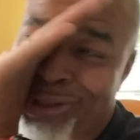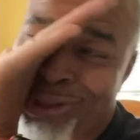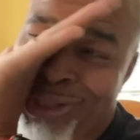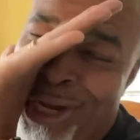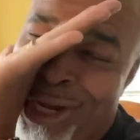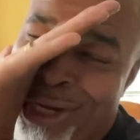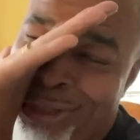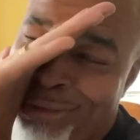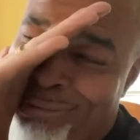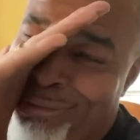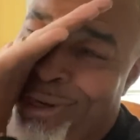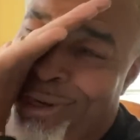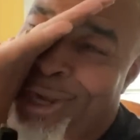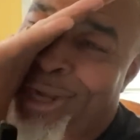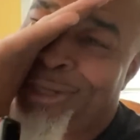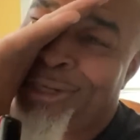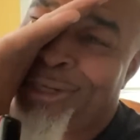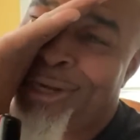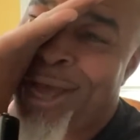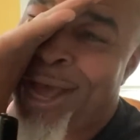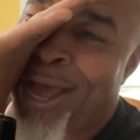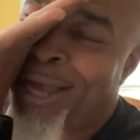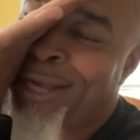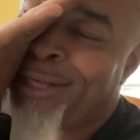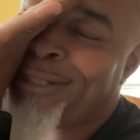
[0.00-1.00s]
natural. I ain't,
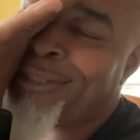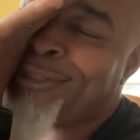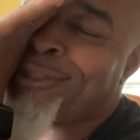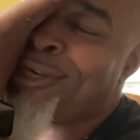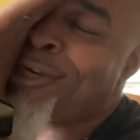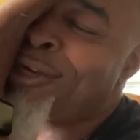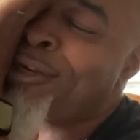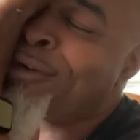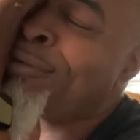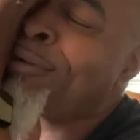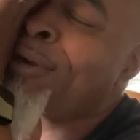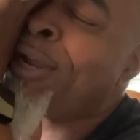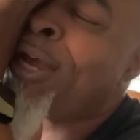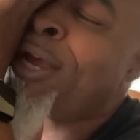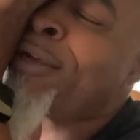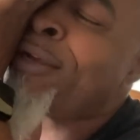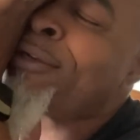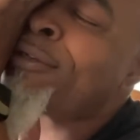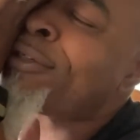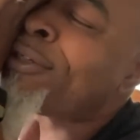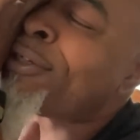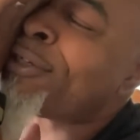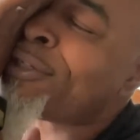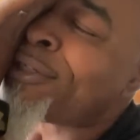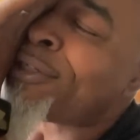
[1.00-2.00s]
I ain't saying no name.
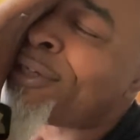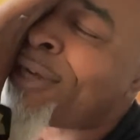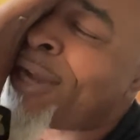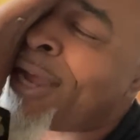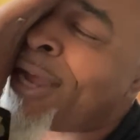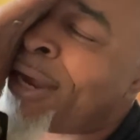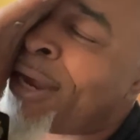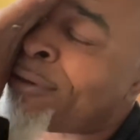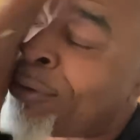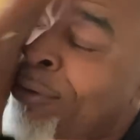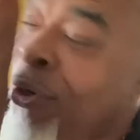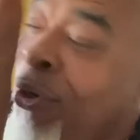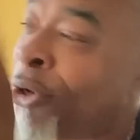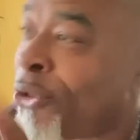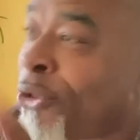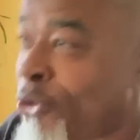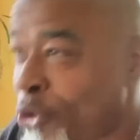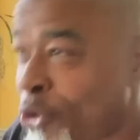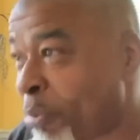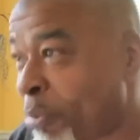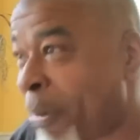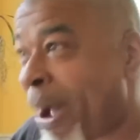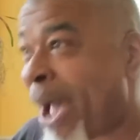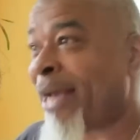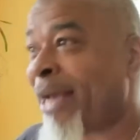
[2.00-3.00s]
Gigi's natural. You
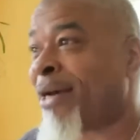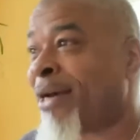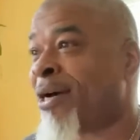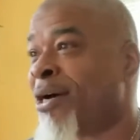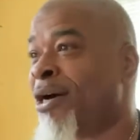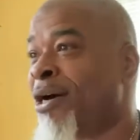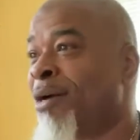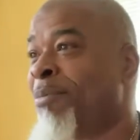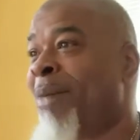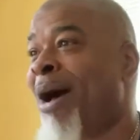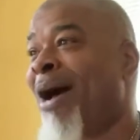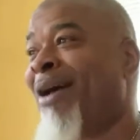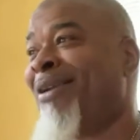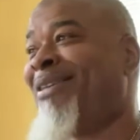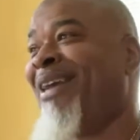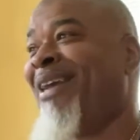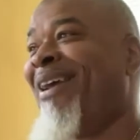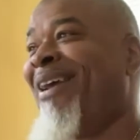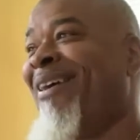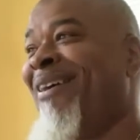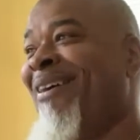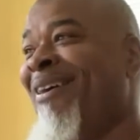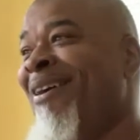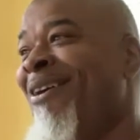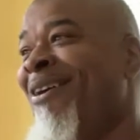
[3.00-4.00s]
might come out
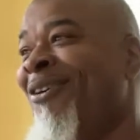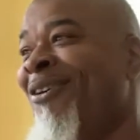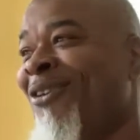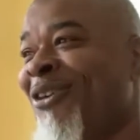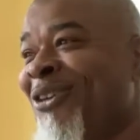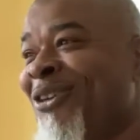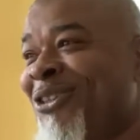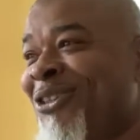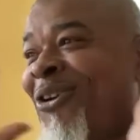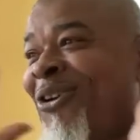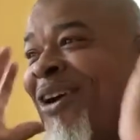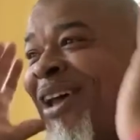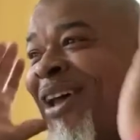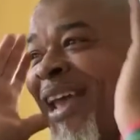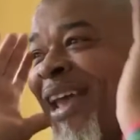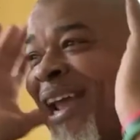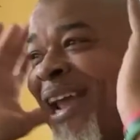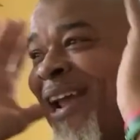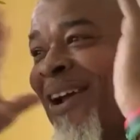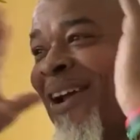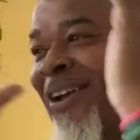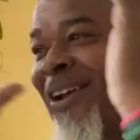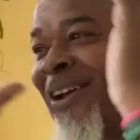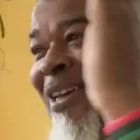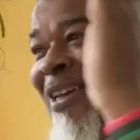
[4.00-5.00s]
there with your
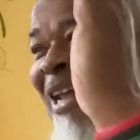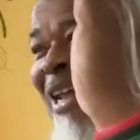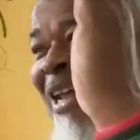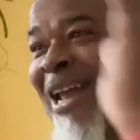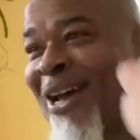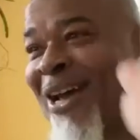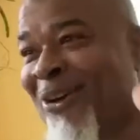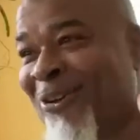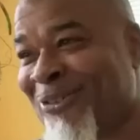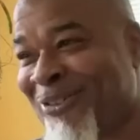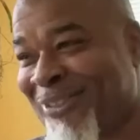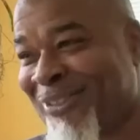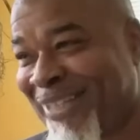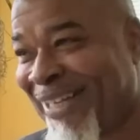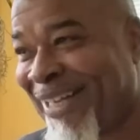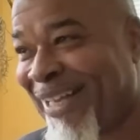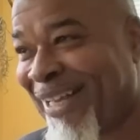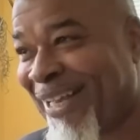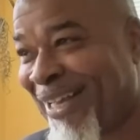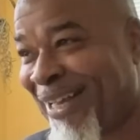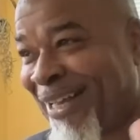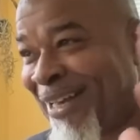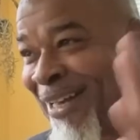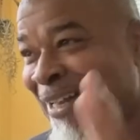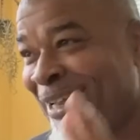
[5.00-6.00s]
hair and nails
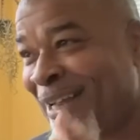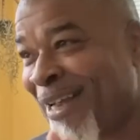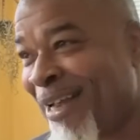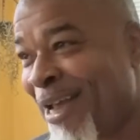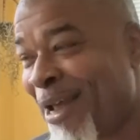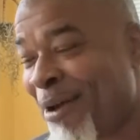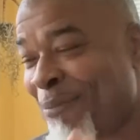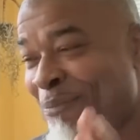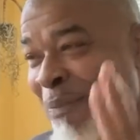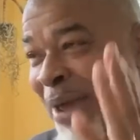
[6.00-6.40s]
did and